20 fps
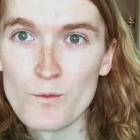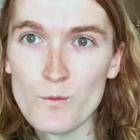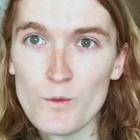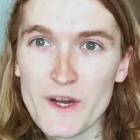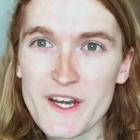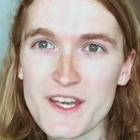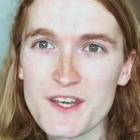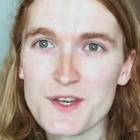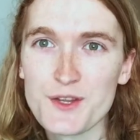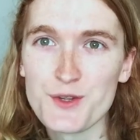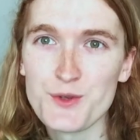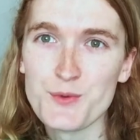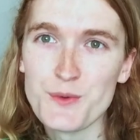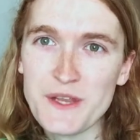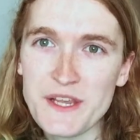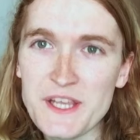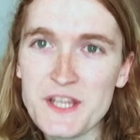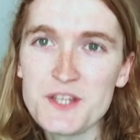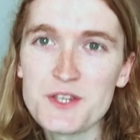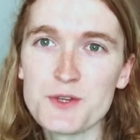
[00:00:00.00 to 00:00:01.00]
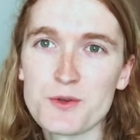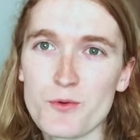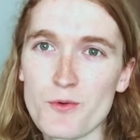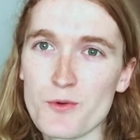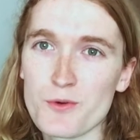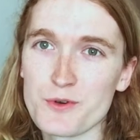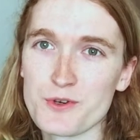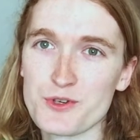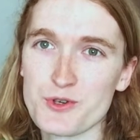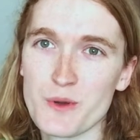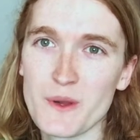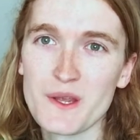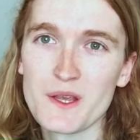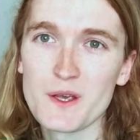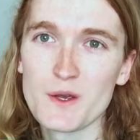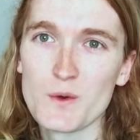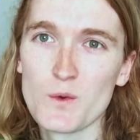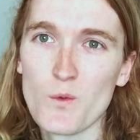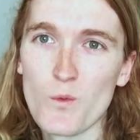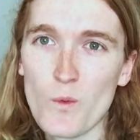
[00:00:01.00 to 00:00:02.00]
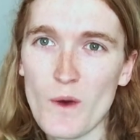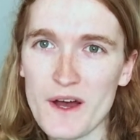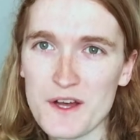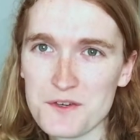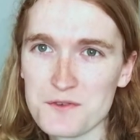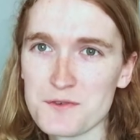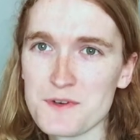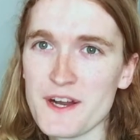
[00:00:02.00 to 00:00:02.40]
What do you eat or drink while